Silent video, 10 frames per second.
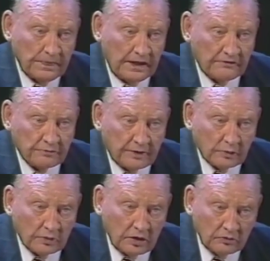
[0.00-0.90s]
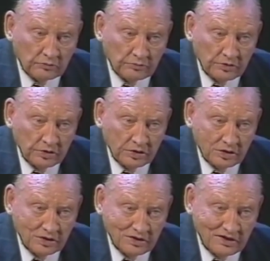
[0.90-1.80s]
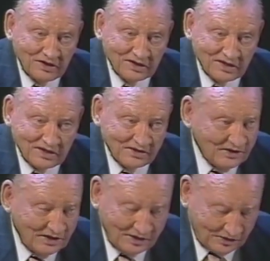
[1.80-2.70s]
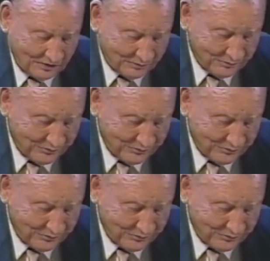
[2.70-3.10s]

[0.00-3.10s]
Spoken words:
everybody went home. The